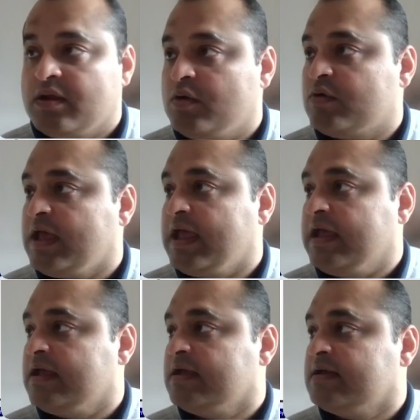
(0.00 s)
Okay,
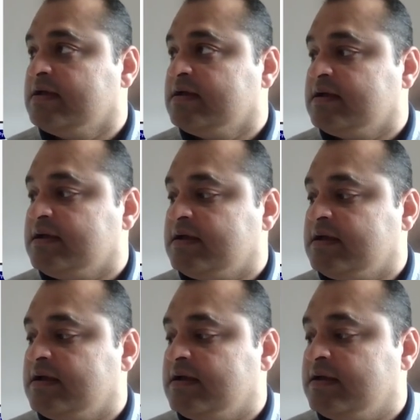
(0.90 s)

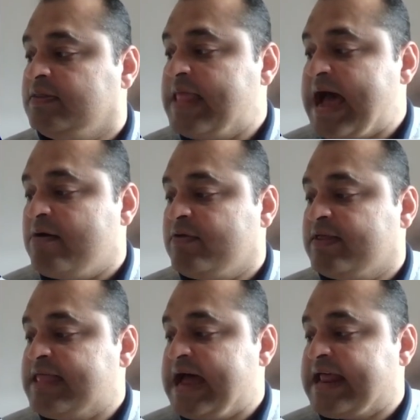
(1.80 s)
now
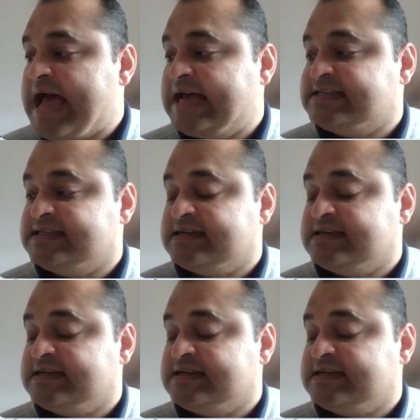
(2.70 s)
that that has